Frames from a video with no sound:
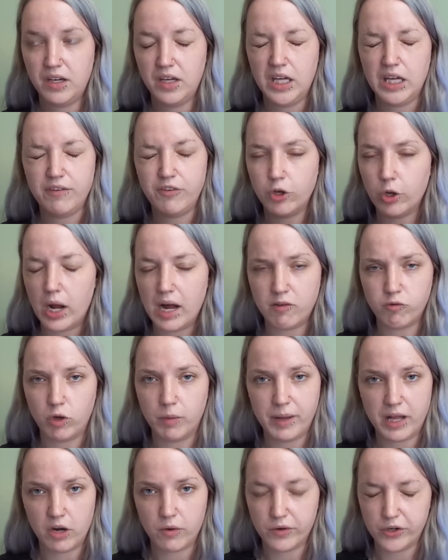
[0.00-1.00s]
if you don't have
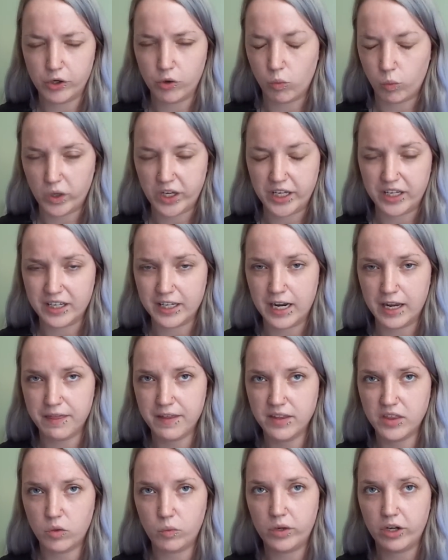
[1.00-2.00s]
willpower, you're weak. And I
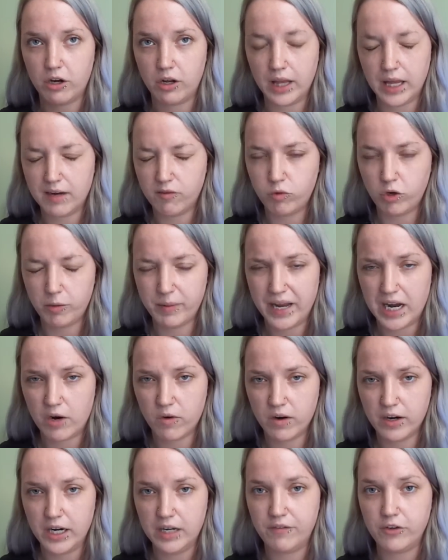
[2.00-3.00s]
think that we all have
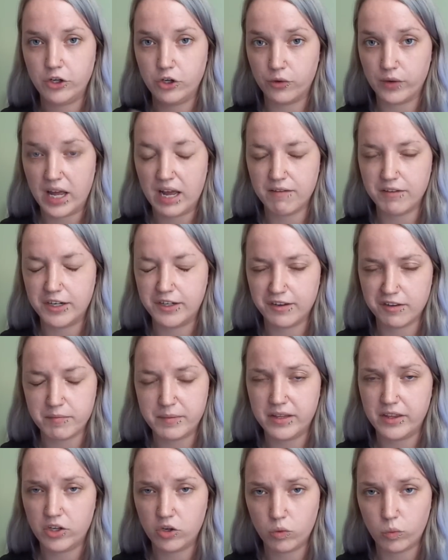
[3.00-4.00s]
willpower, and if you don't have it, it doesn't
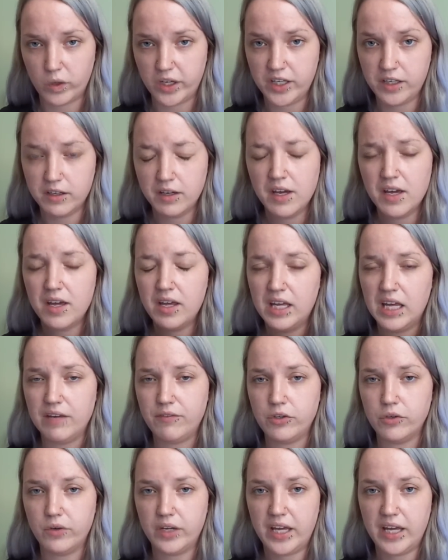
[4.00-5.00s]
mean that you're weak. If
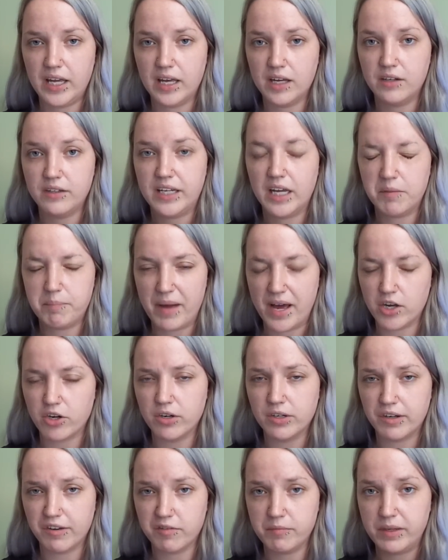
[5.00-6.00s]
you can't get better,
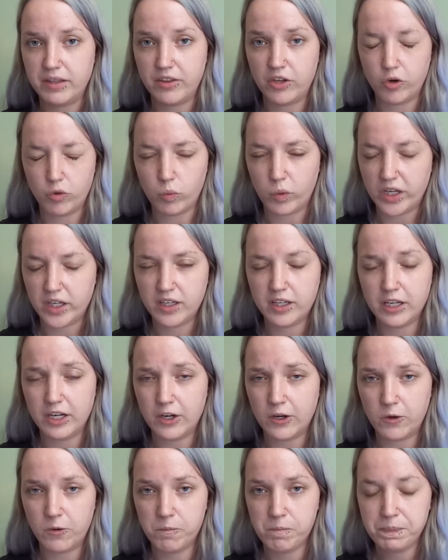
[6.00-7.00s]
it doesn't mean that you're weak, you
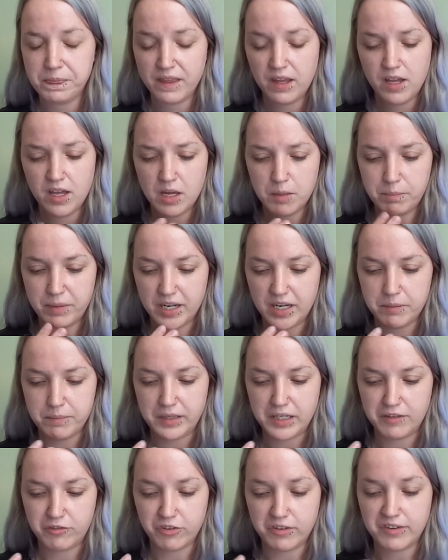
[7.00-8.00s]
know? But it
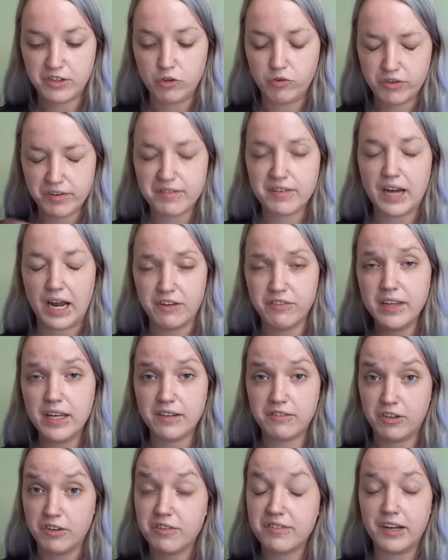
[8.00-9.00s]
means I think it
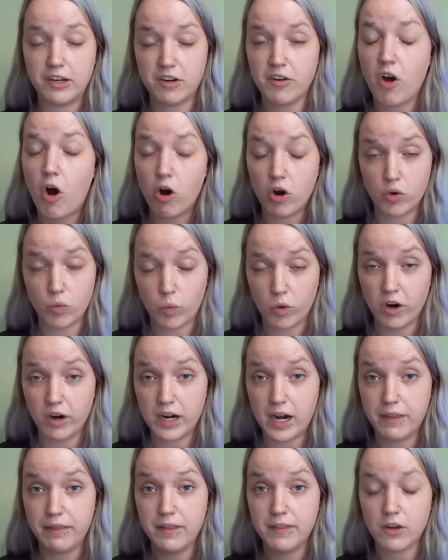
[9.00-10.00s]
just takes hard work.
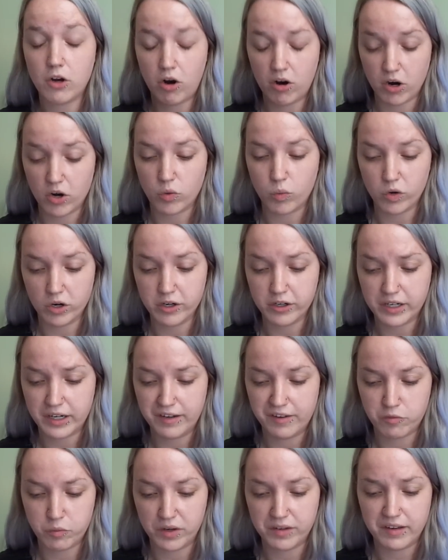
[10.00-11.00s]
I think that hard work
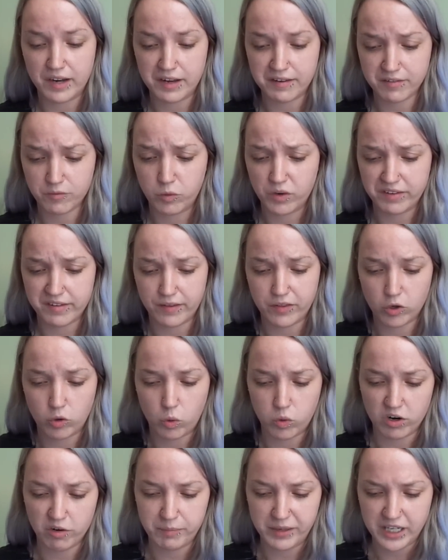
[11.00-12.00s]
is what's at the
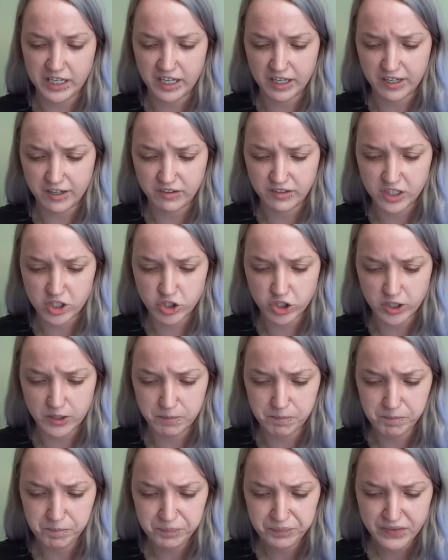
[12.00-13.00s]
core of beating an
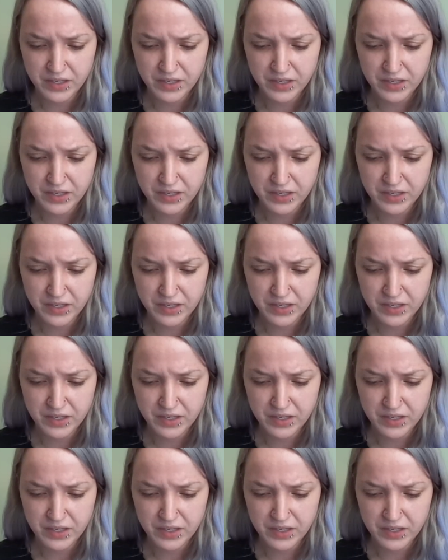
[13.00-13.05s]
addiction.